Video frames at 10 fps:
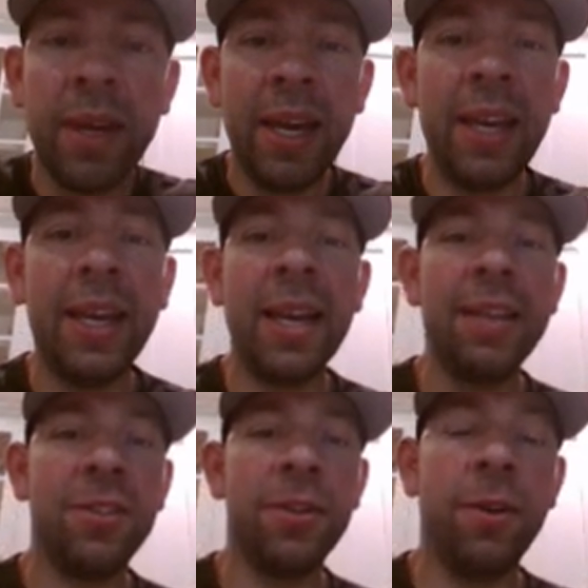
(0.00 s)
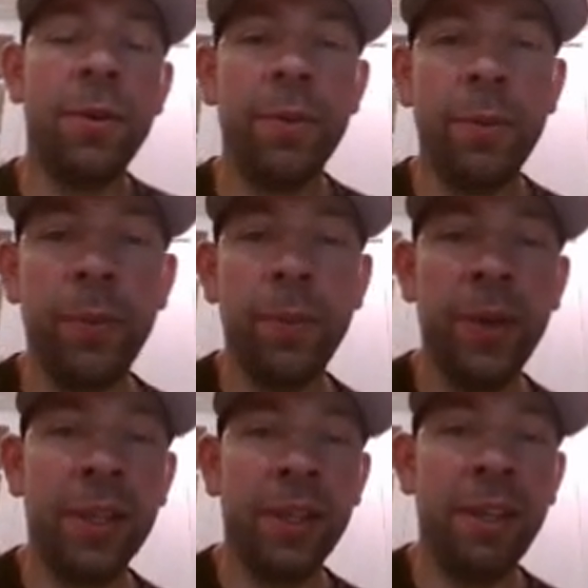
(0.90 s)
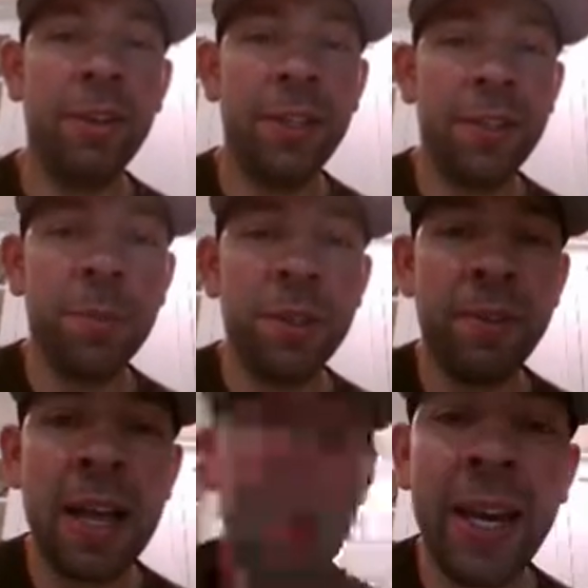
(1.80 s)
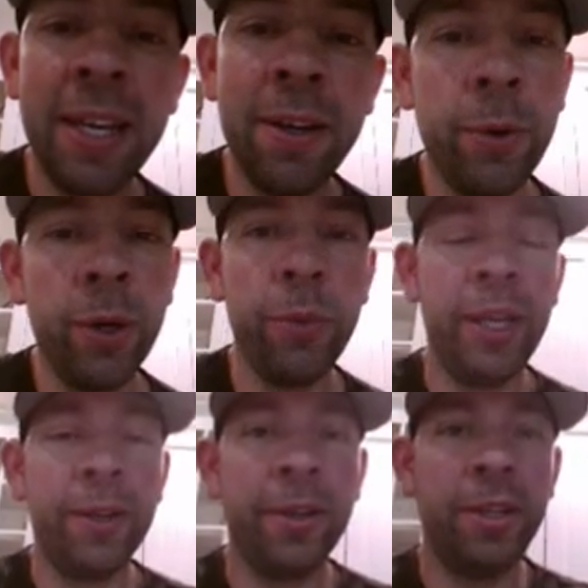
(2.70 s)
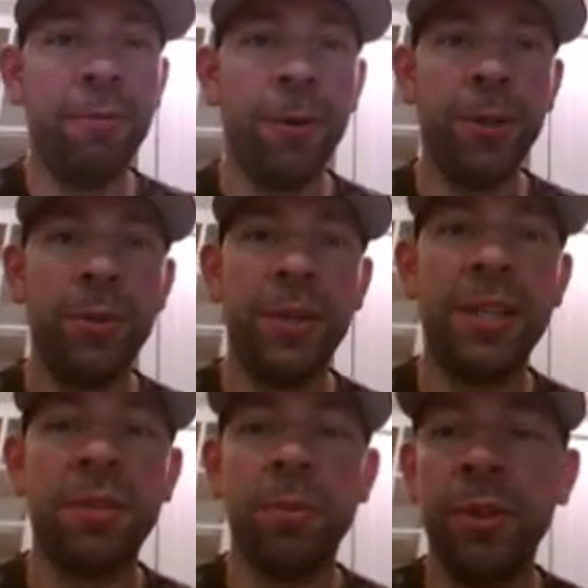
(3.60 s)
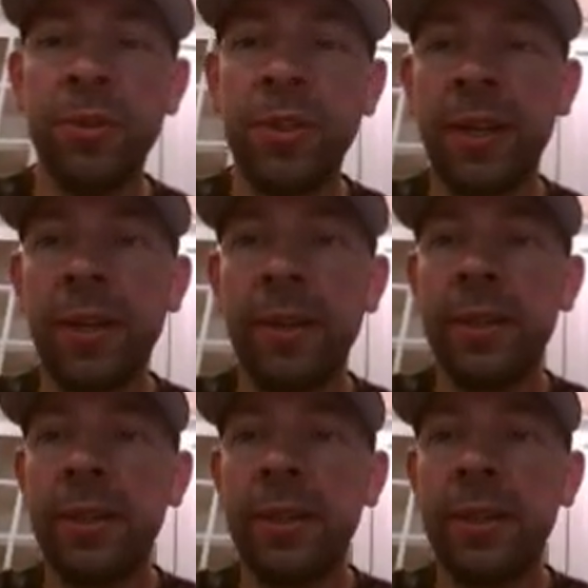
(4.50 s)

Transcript: And again, so we could leave it in terms of an ln, or we could convert it to a decimal using our